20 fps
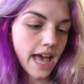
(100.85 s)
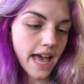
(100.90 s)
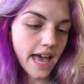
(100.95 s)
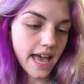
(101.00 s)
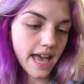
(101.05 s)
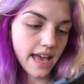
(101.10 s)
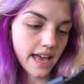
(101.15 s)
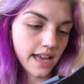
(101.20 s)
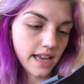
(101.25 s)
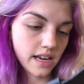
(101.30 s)

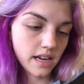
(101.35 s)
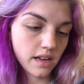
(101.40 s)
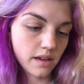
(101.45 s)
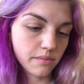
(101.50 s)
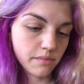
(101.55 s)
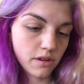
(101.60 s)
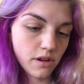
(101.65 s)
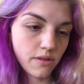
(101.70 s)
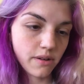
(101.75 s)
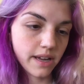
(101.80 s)
and
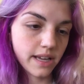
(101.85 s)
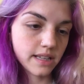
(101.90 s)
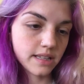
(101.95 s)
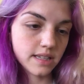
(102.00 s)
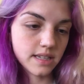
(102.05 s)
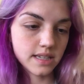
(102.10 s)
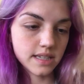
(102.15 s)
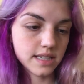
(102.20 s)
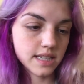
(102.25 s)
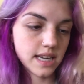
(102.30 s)
I'm going
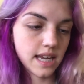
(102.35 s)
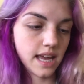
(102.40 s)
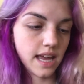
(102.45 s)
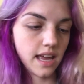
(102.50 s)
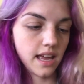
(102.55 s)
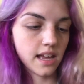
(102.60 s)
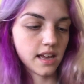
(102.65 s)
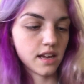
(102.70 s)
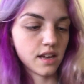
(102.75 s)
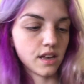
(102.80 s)
to
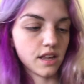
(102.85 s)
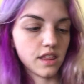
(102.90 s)
take